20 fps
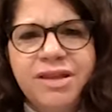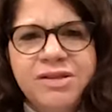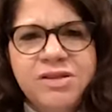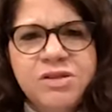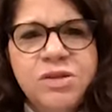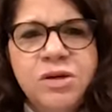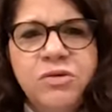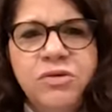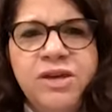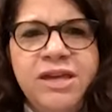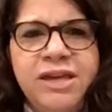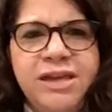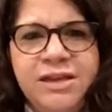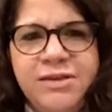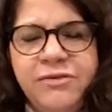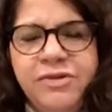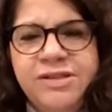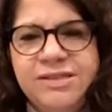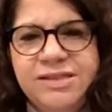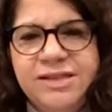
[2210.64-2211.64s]
So
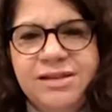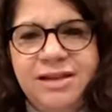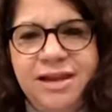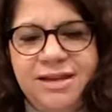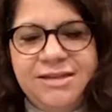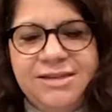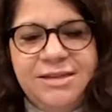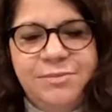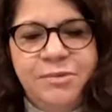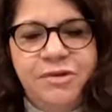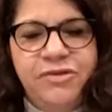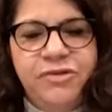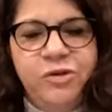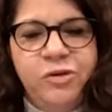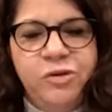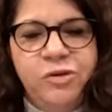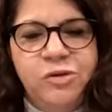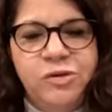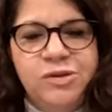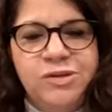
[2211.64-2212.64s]
we see like some of
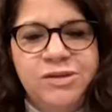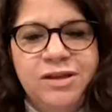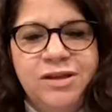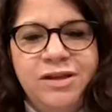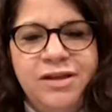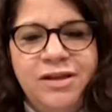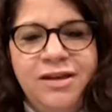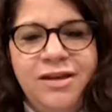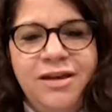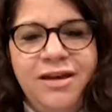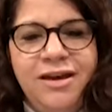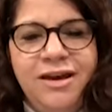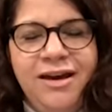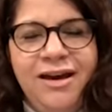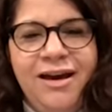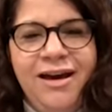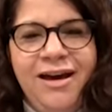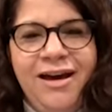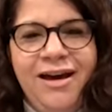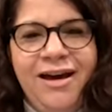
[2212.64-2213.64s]
those
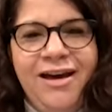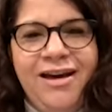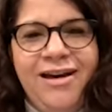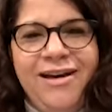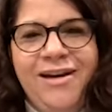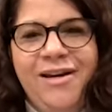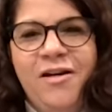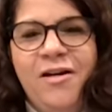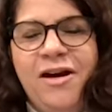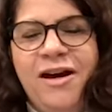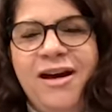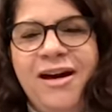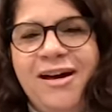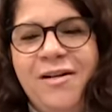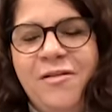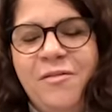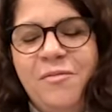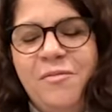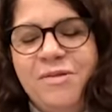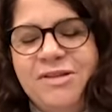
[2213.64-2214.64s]
uh,
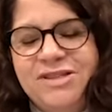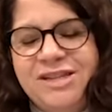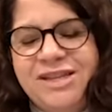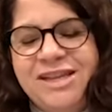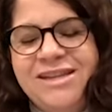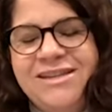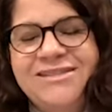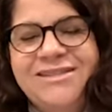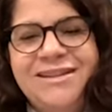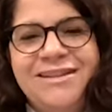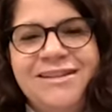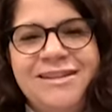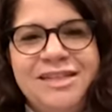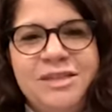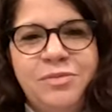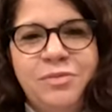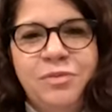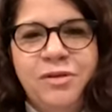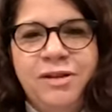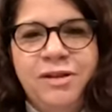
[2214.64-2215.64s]
machines that is
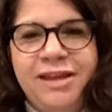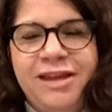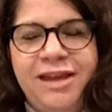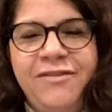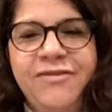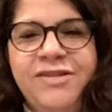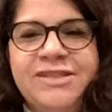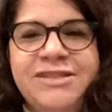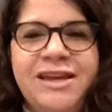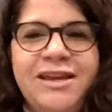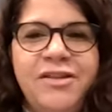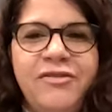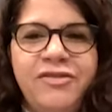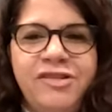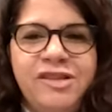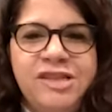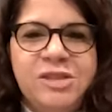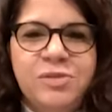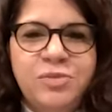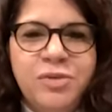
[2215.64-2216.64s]
like, instead of
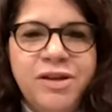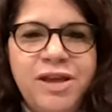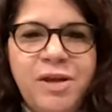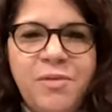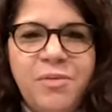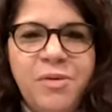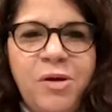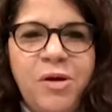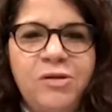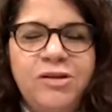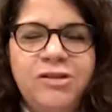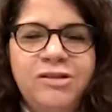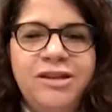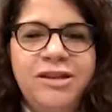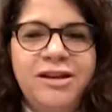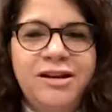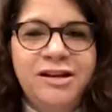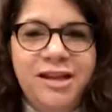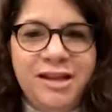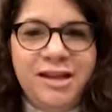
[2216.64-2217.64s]
like spraying a product, they
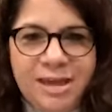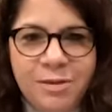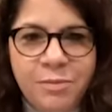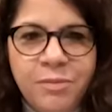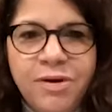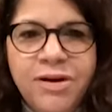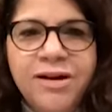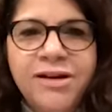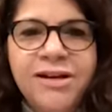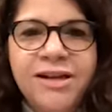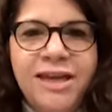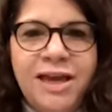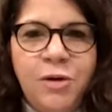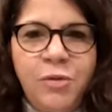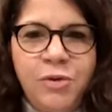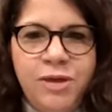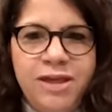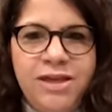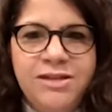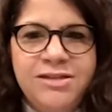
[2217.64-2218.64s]
are like burning a
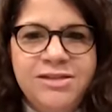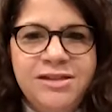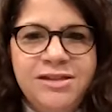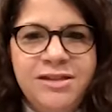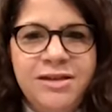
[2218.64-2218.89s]
weed.